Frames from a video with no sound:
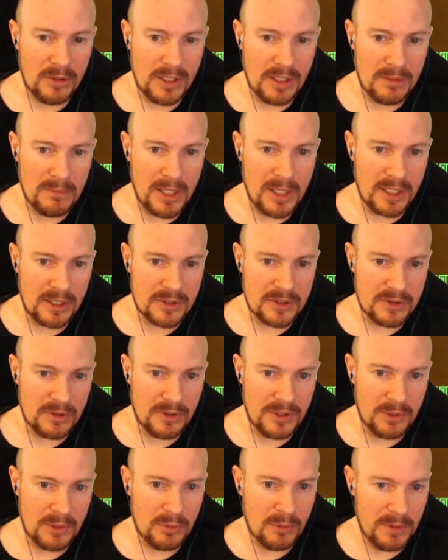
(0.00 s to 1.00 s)
and mind control,
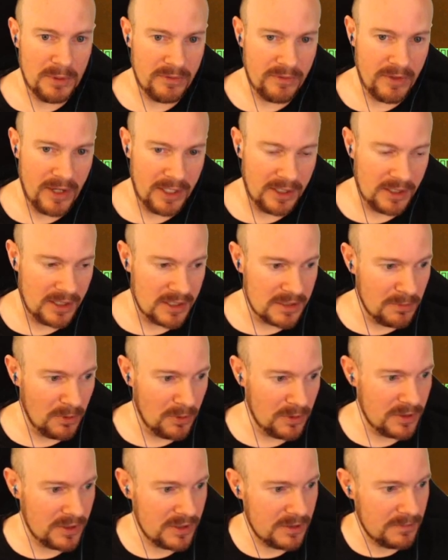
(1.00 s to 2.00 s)
then we'll be fine against
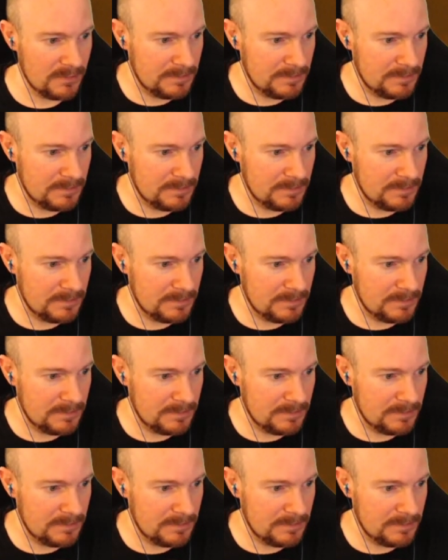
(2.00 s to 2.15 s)
boarders.